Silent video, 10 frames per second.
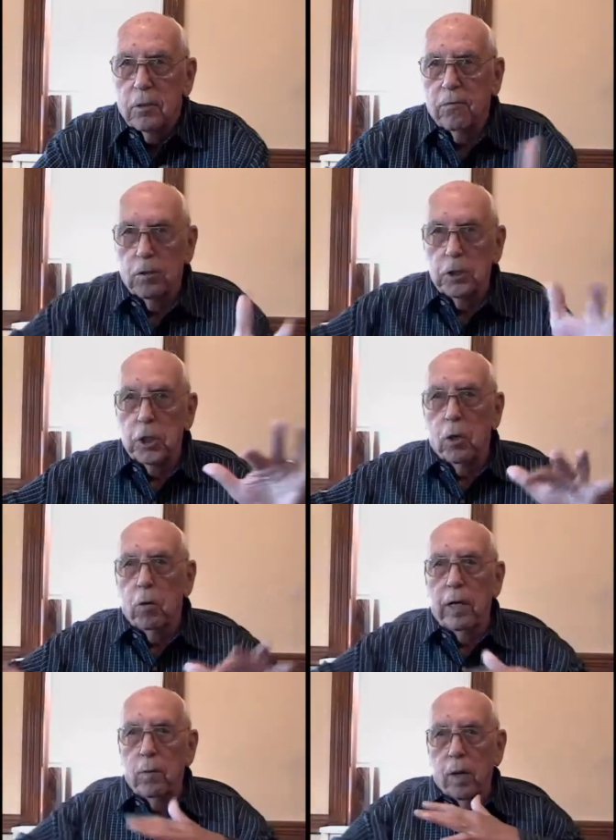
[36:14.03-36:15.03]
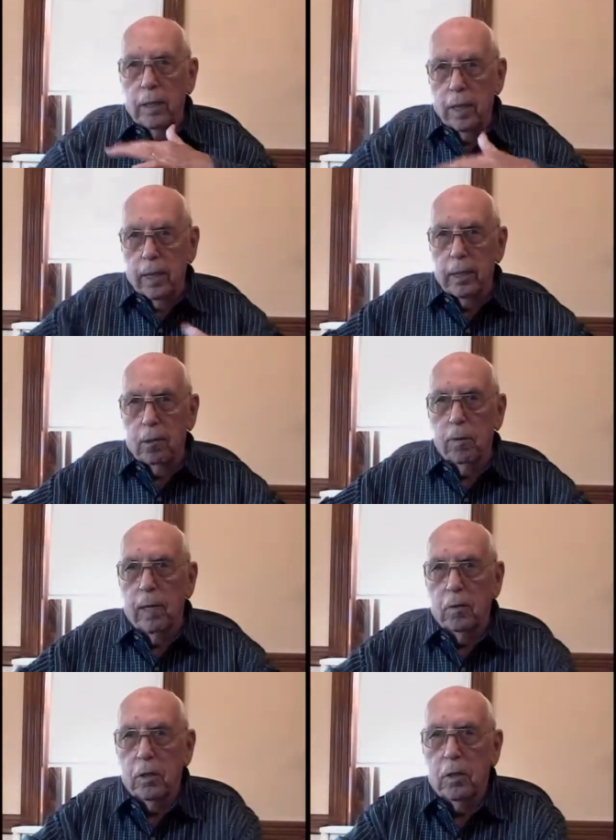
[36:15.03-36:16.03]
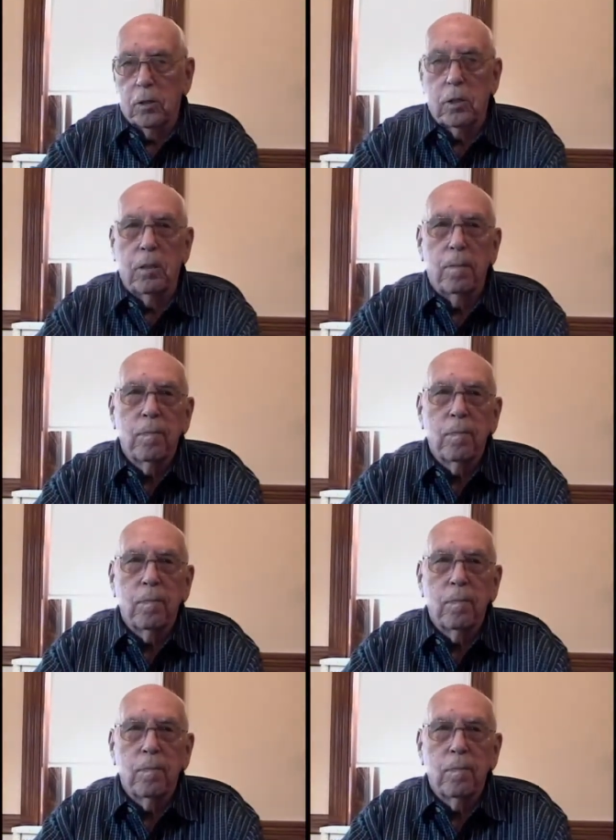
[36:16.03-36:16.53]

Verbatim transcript: for show, he wanted it on the ground also.